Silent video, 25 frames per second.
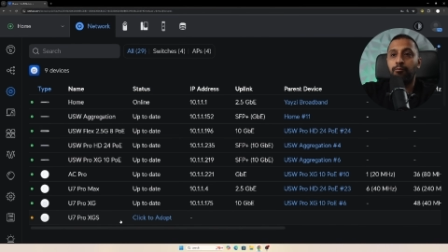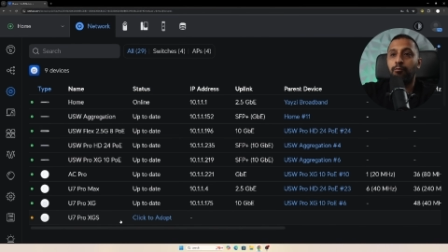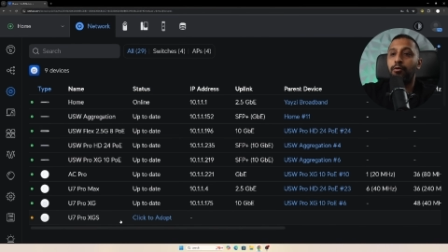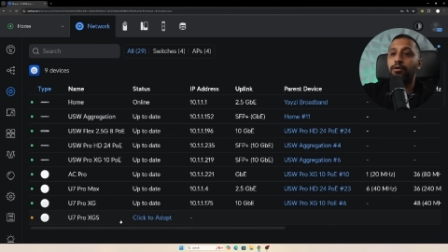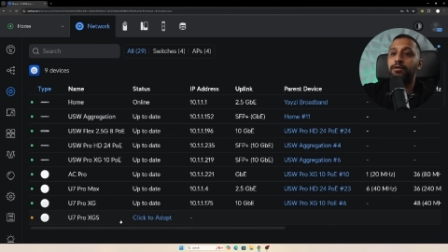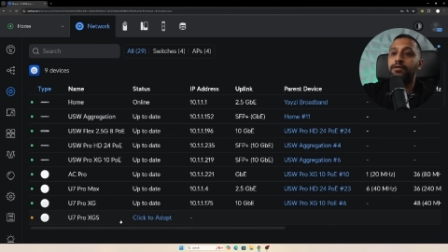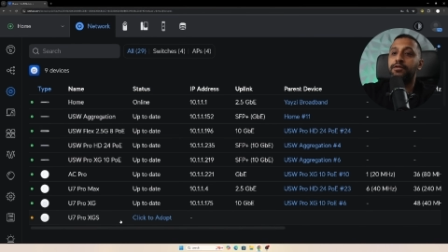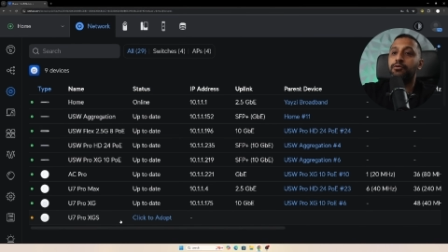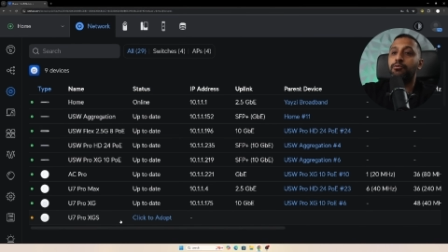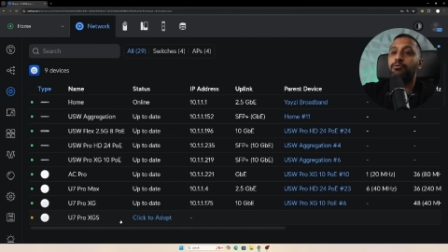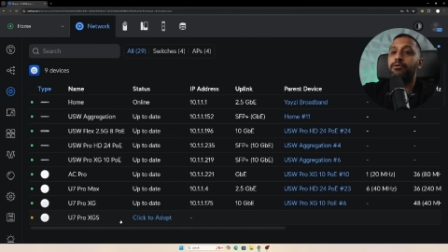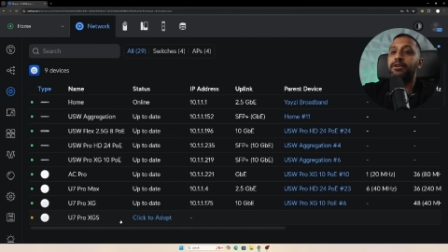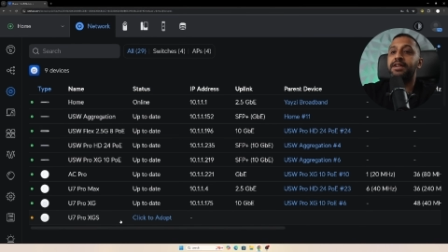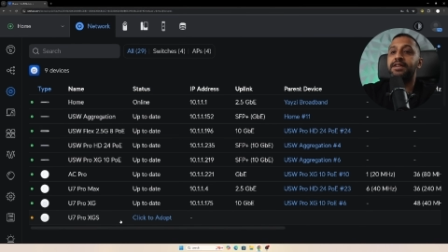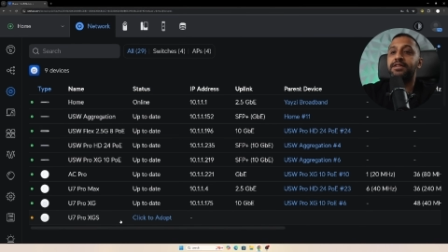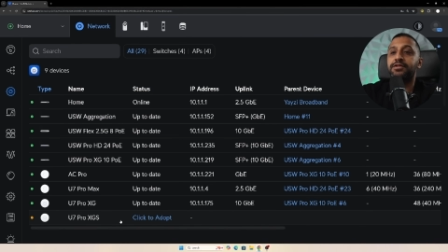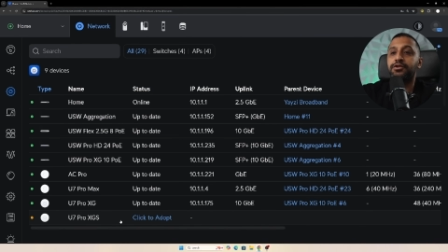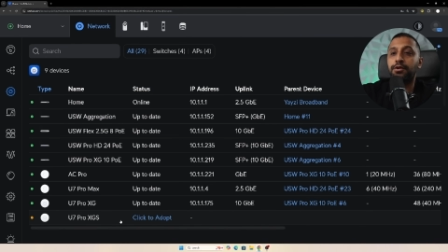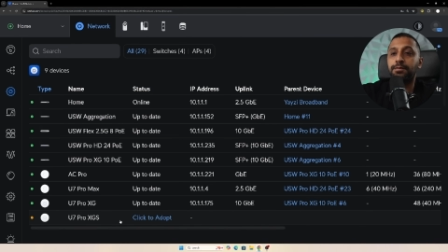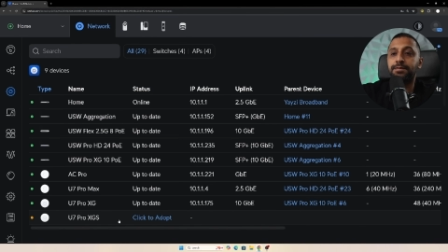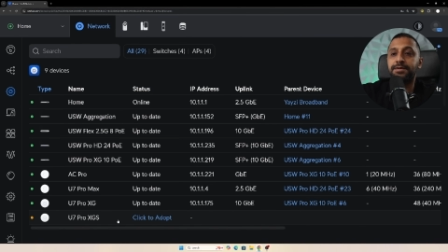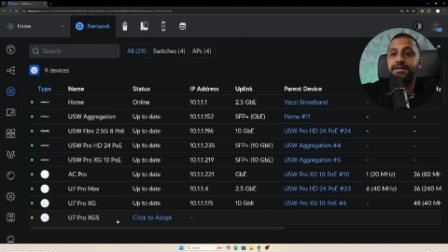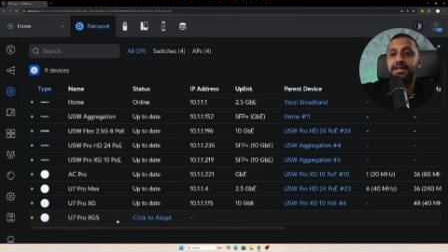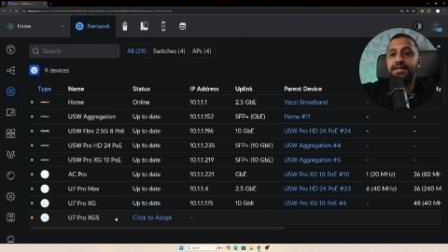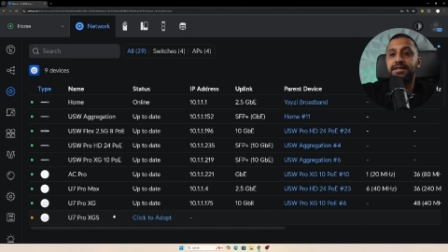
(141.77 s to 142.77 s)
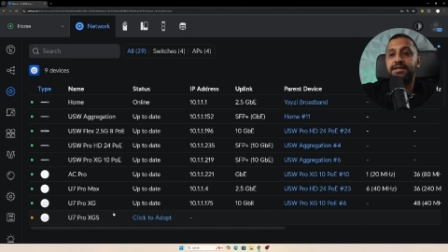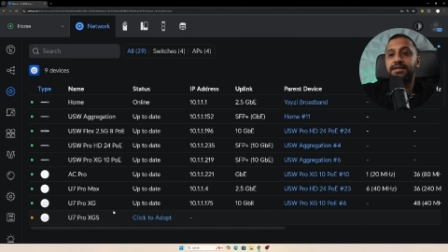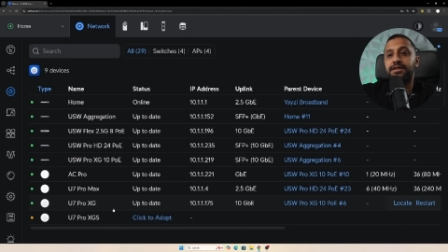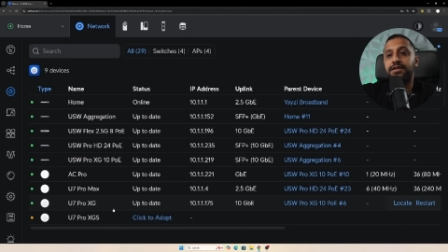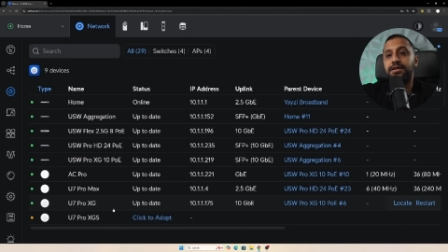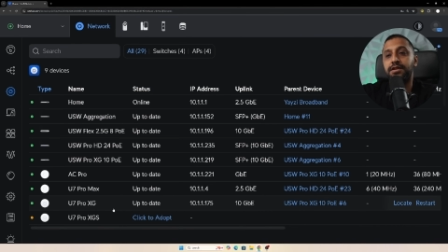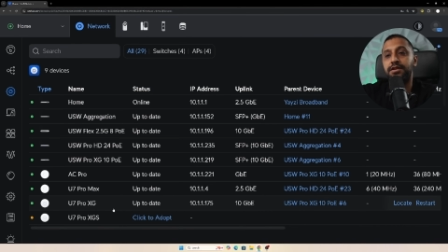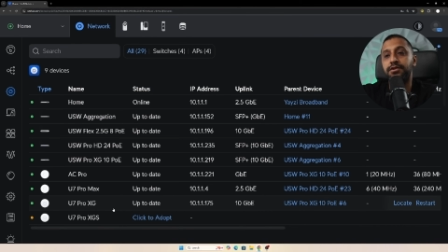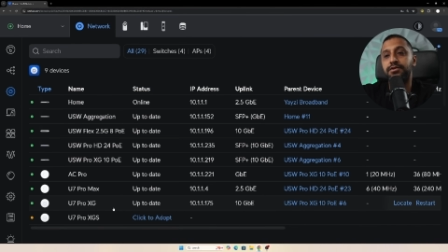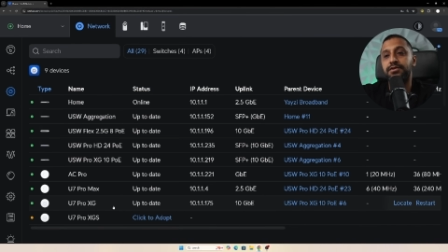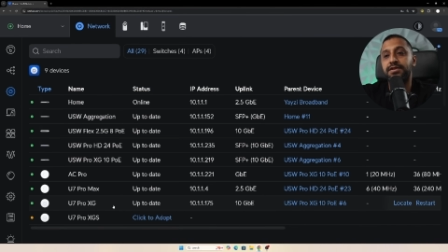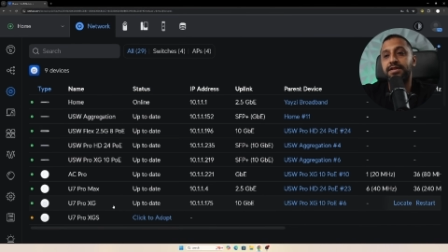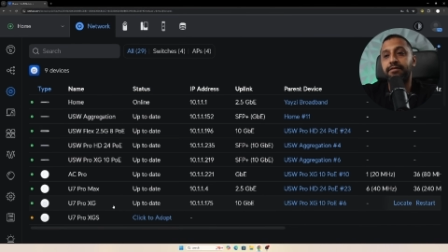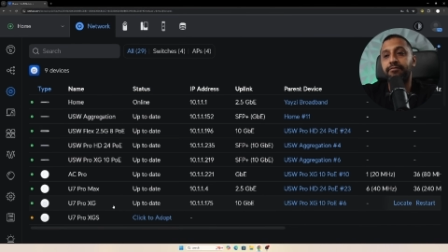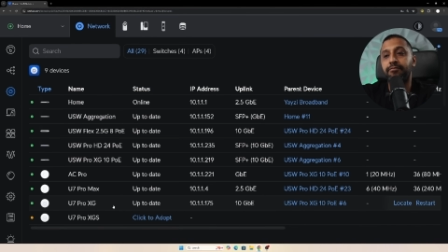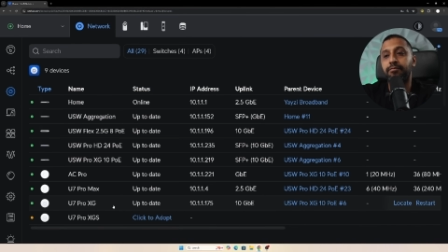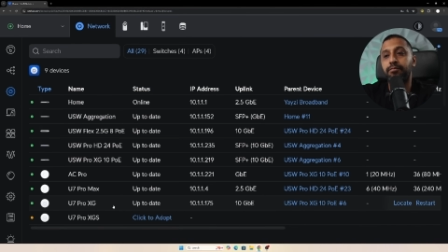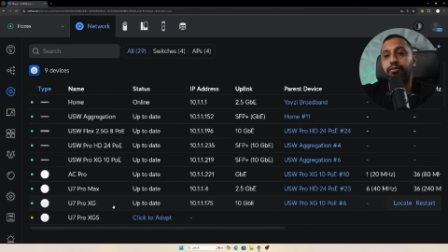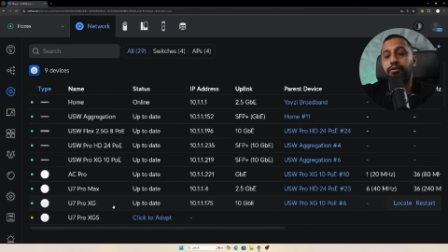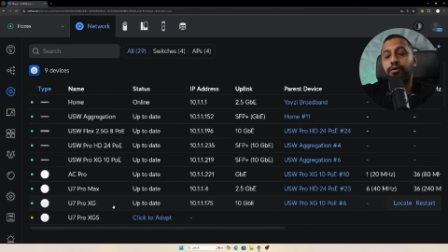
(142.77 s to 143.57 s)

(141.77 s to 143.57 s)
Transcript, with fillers: one's already adopted, so the U7